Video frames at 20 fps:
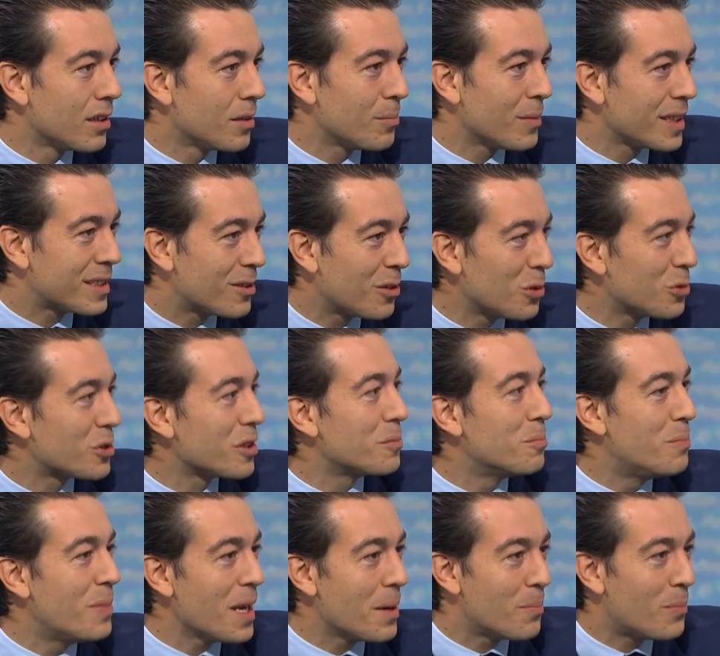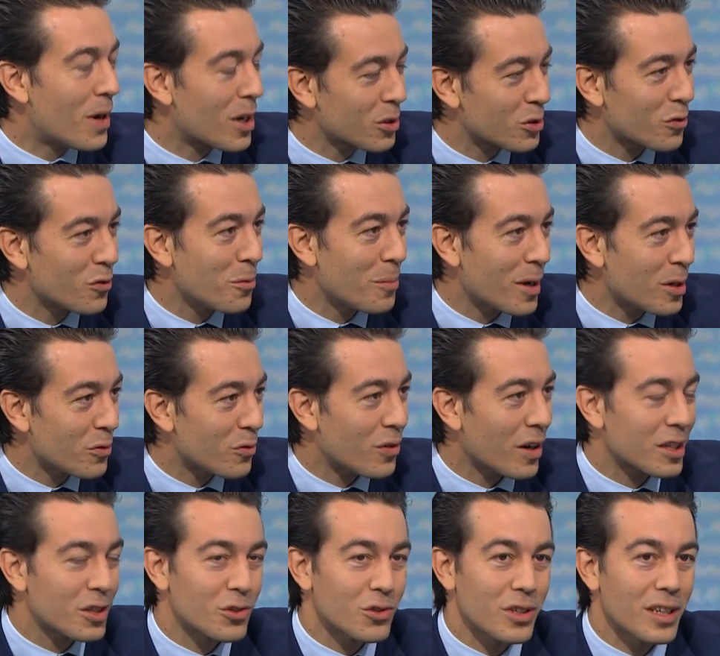Mexico loses a big part of the
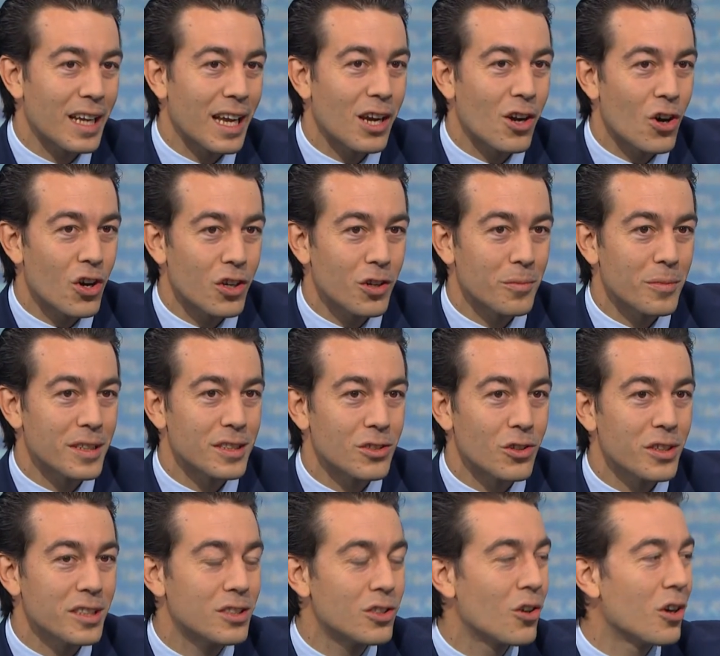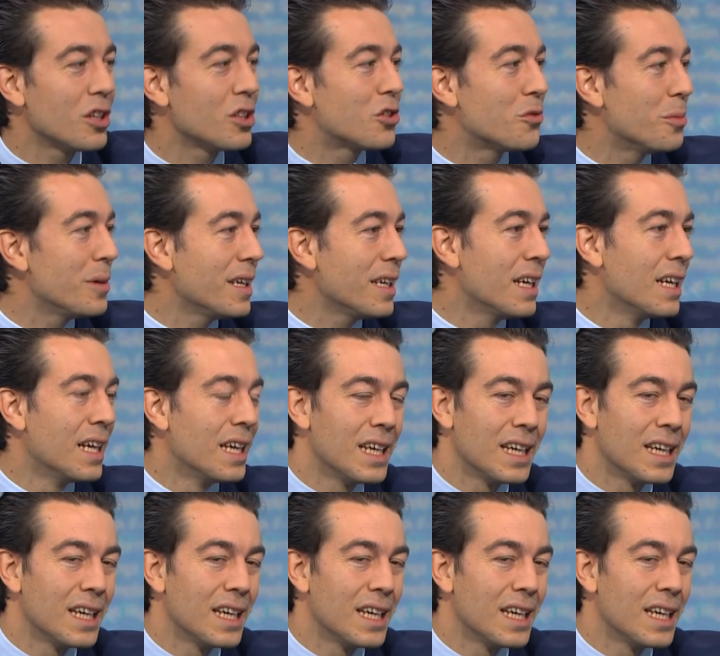manufacturing economy. So it's going to be